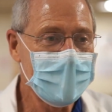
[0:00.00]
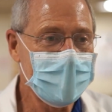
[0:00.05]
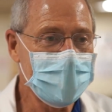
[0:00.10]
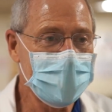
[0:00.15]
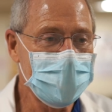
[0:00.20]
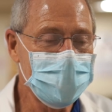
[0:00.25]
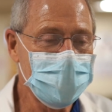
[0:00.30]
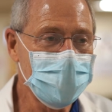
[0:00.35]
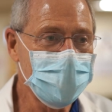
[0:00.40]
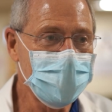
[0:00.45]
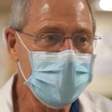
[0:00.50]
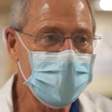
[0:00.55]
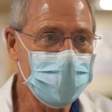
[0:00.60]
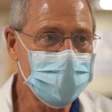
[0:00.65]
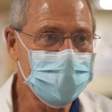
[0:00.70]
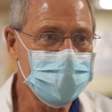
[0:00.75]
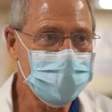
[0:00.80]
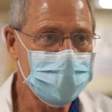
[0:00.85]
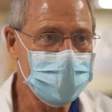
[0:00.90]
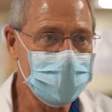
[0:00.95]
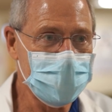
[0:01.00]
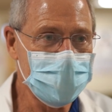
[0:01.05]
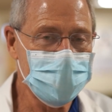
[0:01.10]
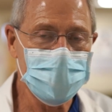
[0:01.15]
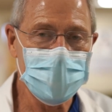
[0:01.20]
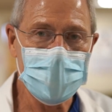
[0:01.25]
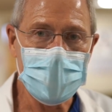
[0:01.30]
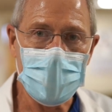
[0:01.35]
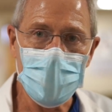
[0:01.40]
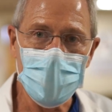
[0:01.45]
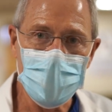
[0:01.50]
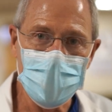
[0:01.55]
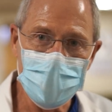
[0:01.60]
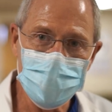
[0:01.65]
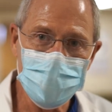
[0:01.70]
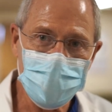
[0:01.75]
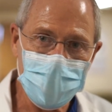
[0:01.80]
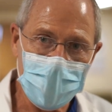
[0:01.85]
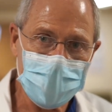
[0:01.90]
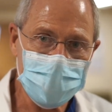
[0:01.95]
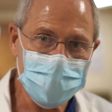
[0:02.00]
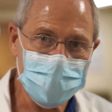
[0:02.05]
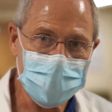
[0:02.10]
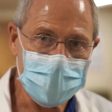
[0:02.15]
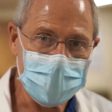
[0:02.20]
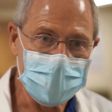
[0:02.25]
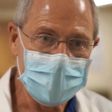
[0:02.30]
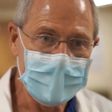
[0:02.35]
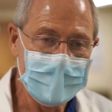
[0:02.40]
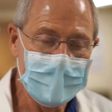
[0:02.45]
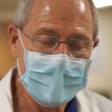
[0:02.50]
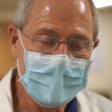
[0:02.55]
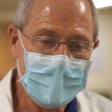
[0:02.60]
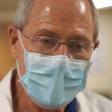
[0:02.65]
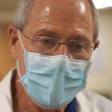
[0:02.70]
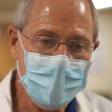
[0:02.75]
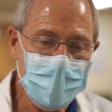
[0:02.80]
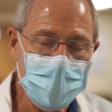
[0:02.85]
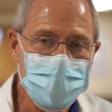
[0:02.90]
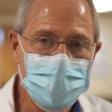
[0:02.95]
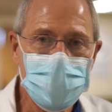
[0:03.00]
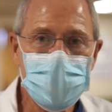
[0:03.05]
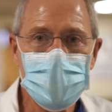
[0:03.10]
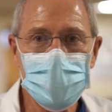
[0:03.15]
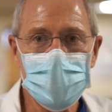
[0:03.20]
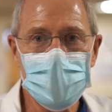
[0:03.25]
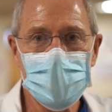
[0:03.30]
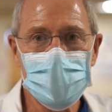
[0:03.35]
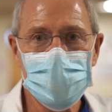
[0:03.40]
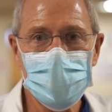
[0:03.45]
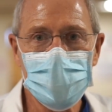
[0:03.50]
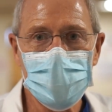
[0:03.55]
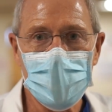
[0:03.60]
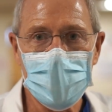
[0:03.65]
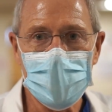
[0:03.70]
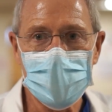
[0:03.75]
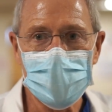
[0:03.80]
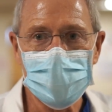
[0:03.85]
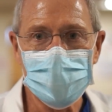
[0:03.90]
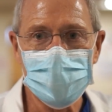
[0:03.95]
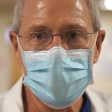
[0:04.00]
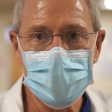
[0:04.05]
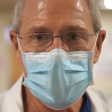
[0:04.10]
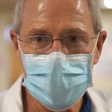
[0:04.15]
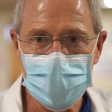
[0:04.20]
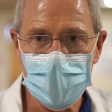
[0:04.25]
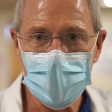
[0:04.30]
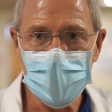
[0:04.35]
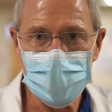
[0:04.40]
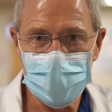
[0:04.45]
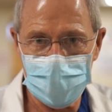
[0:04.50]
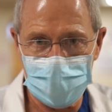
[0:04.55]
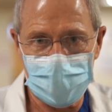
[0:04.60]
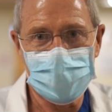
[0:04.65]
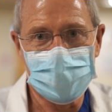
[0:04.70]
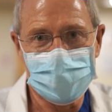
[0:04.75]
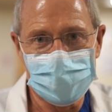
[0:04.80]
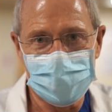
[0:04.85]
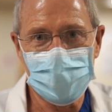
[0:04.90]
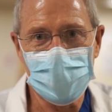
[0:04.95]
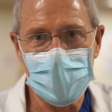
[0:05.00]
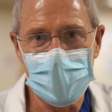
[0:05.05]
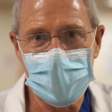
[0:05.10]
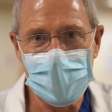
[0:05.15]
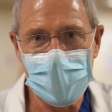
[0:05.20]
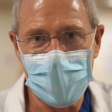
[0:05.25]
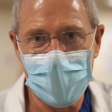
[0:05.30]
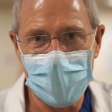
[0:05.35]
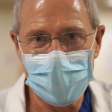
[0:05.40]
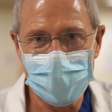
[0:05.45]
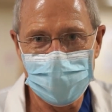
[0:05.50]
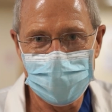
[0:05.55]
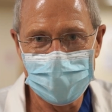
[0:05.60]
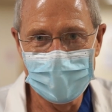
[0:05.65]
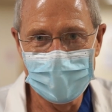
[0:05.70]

And I think we have not only our own faculty, but people who are visitors for the day.